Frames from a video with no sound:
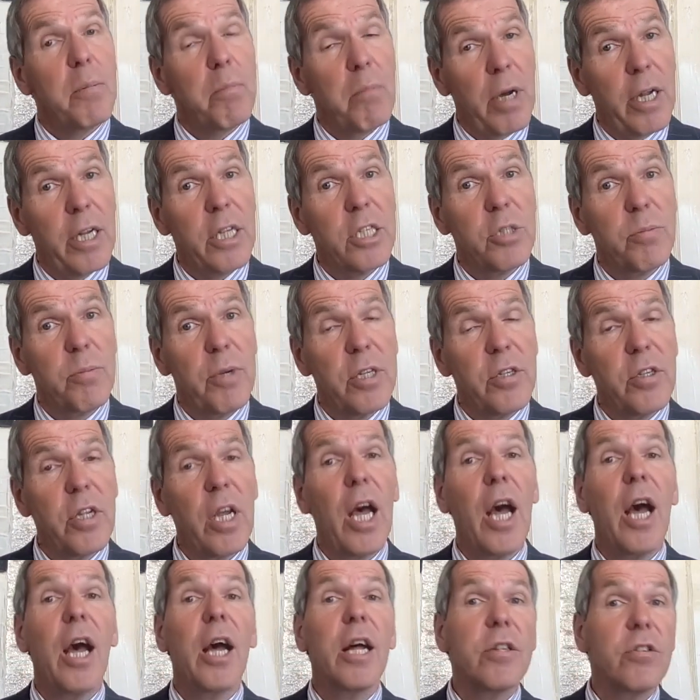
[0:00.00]
management
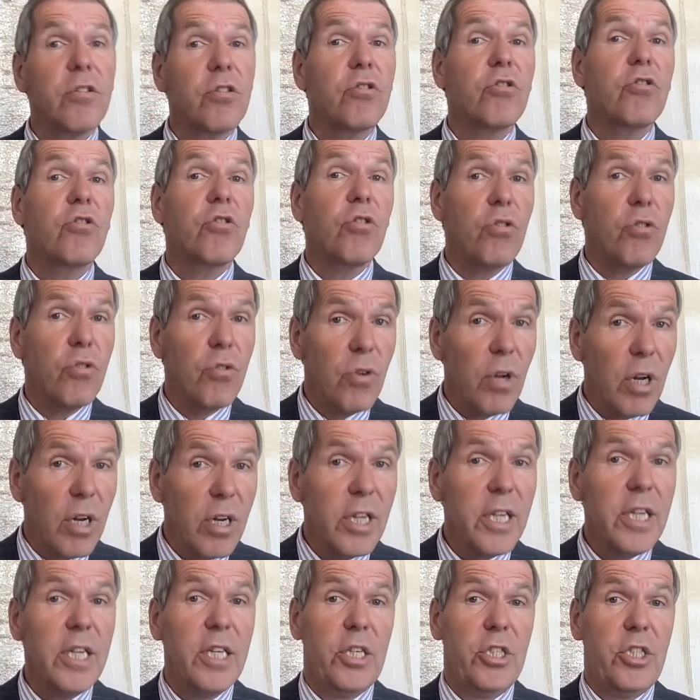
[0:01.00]
and true
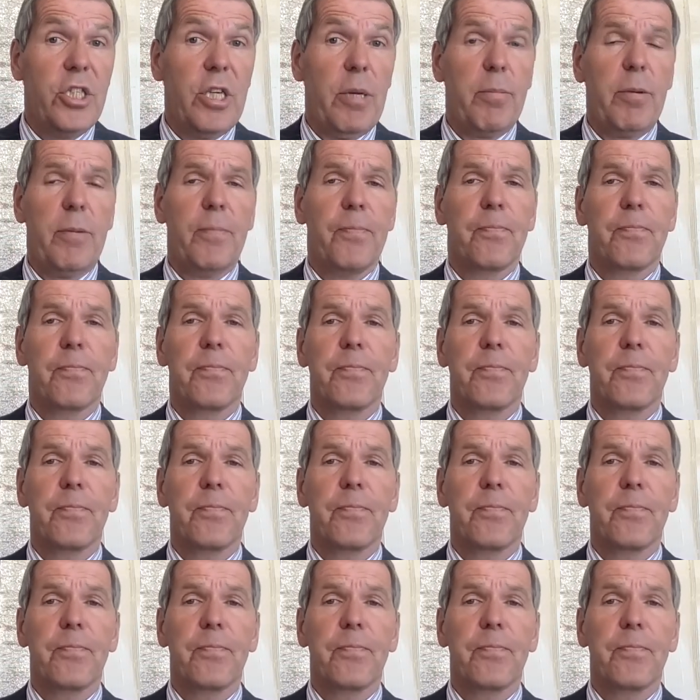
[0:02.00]
leadership.